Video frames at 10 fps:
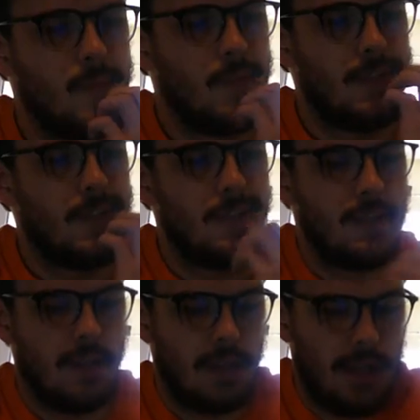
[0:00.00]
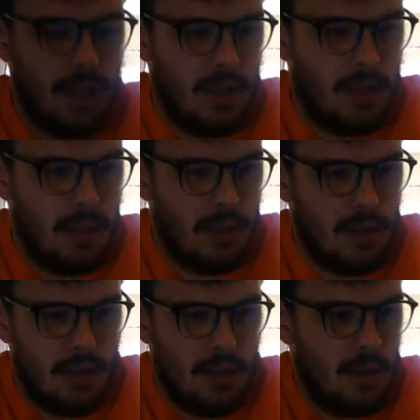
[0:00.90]
which again
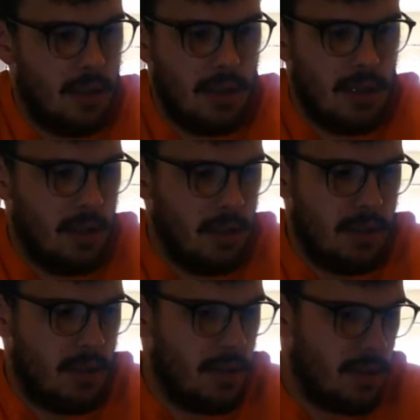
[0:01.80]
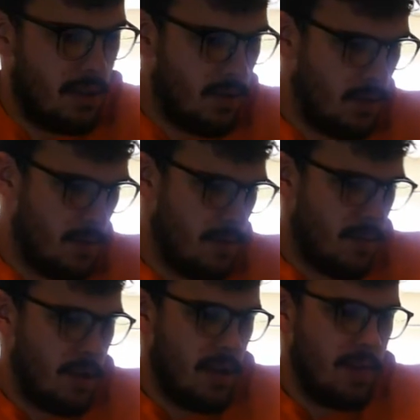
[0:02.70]
is still
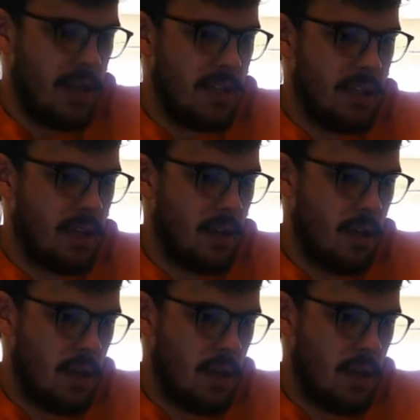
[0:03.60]
pretty amazing.